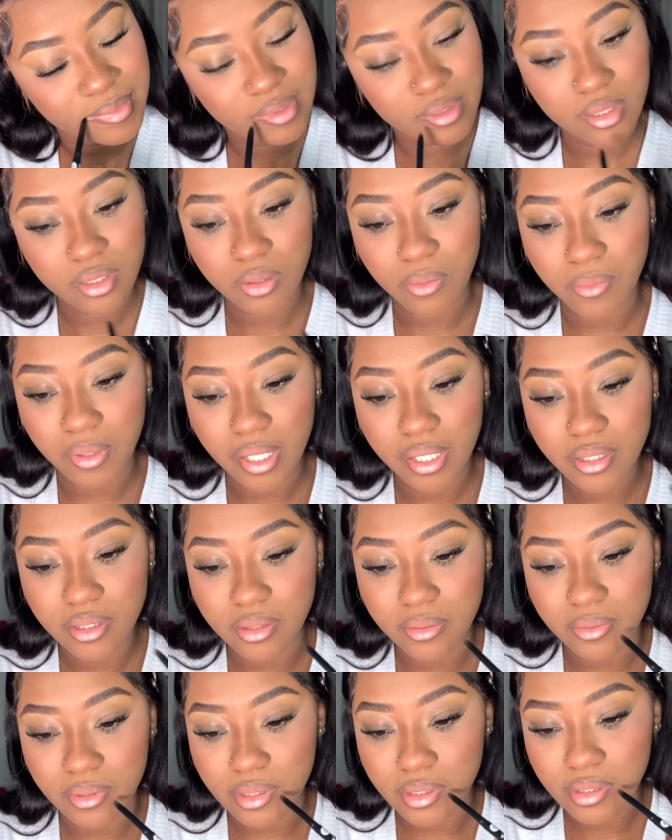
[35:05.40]
So what I
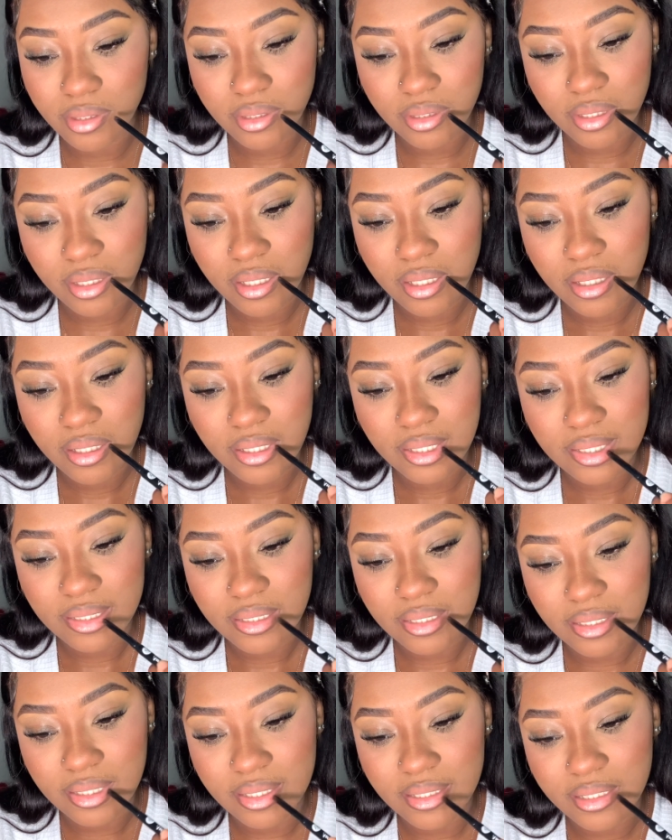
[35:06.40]
do is
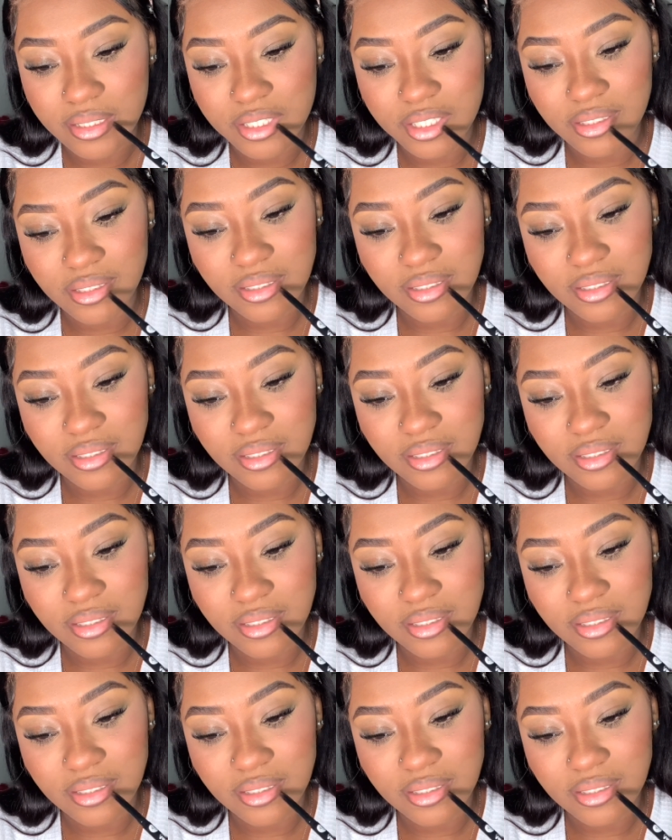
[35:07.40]
I